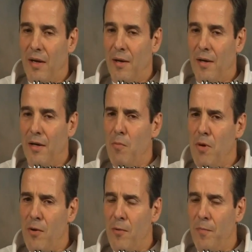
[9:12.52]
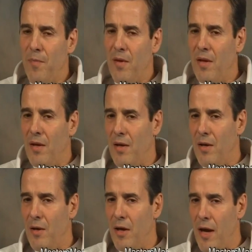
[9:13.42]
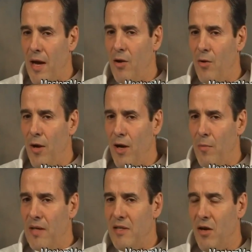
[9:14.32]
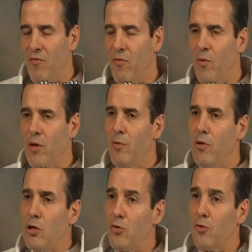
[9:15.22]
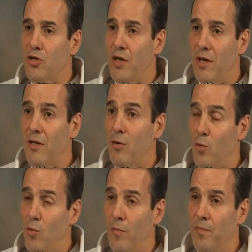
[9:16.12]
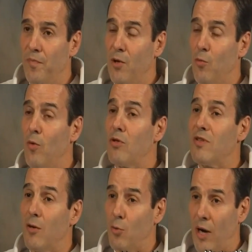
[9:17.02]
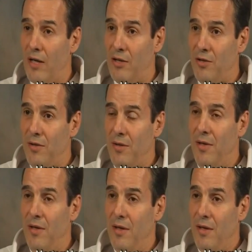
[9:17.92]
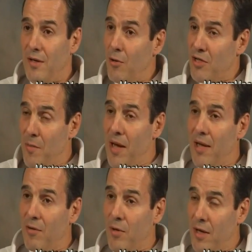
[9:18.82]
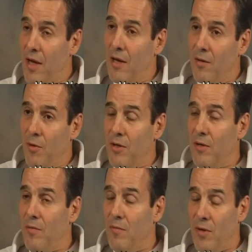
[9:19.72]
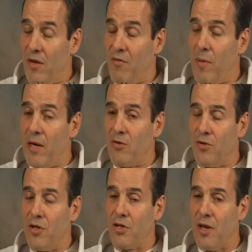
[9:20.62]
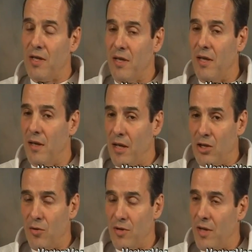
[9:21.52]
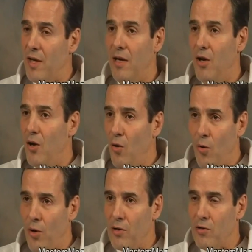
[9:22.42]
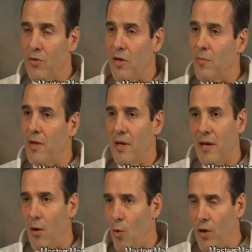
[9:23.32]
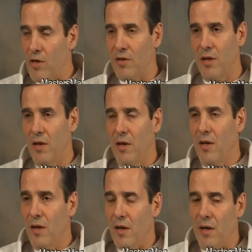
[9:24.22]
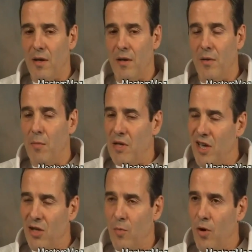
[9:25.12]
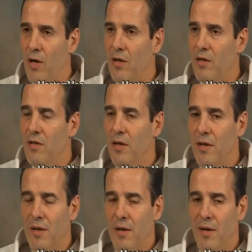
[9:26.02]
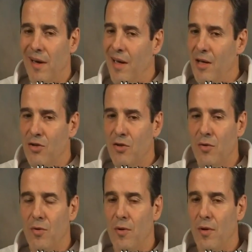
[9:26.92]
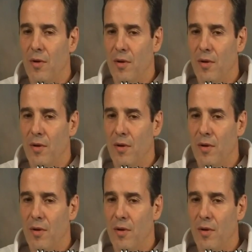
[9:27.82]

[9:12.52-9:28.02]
Limon, Helio, and myself, we used to share the room. The room was the garage. There was the mat, what everybody used to teach class there. Hickson was there, Hoy used to come there, Hoyes, the Machado brothers, Renzo.